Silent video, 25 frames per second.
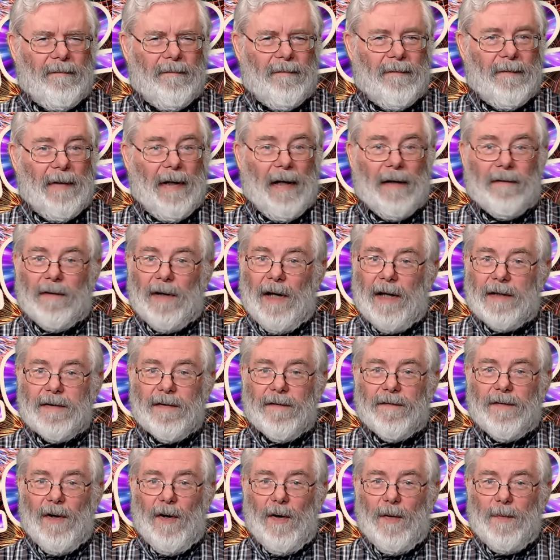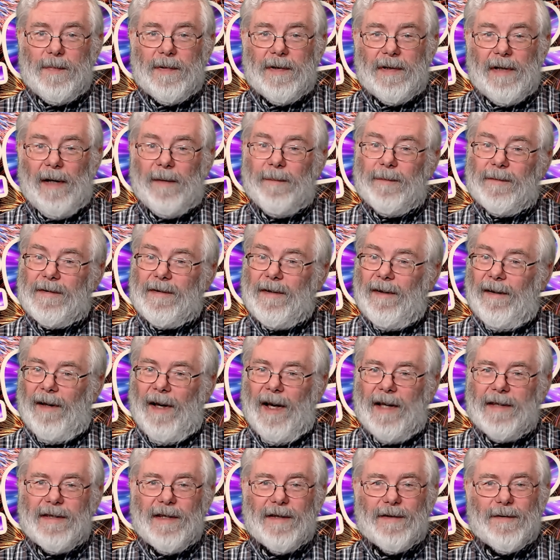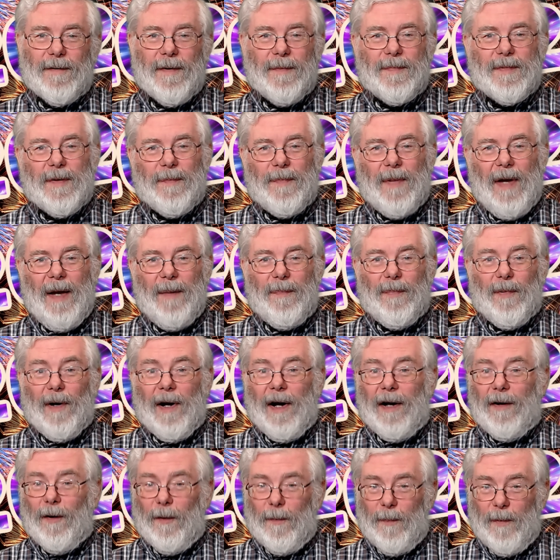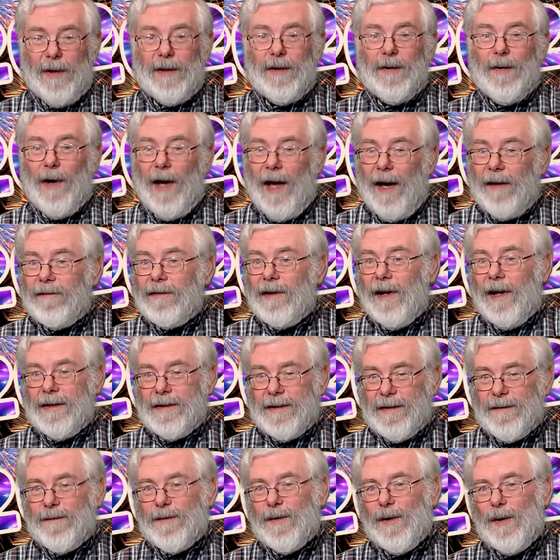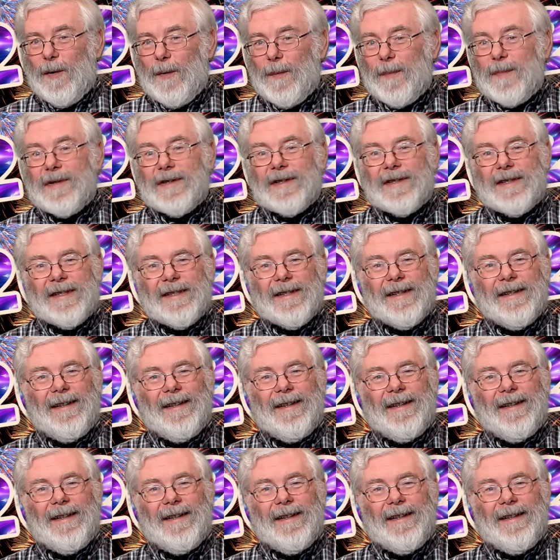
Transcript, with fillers: You have lots of hopes, that's lots of strips of paper. I hope that you have lots of hopes.